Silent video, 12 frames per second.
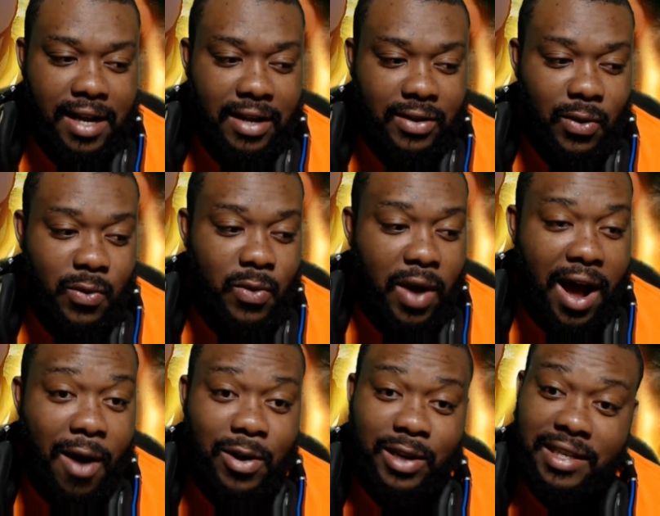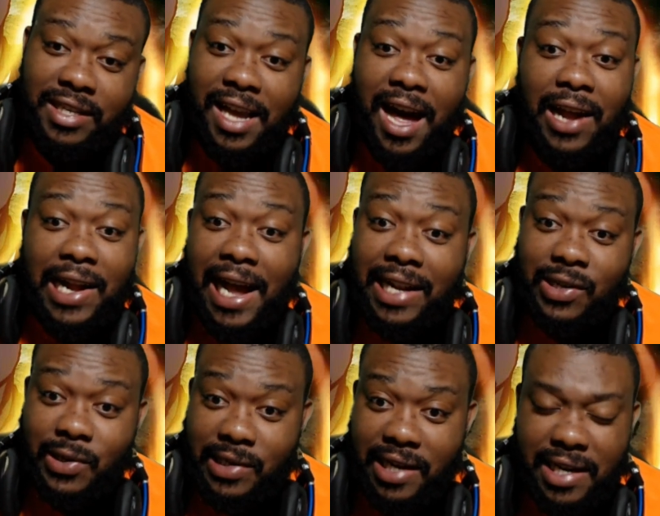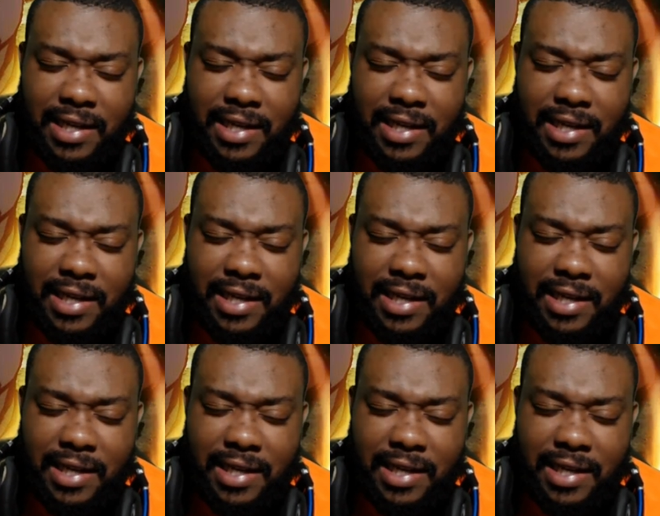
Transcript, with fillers: So I want to see how that turns out.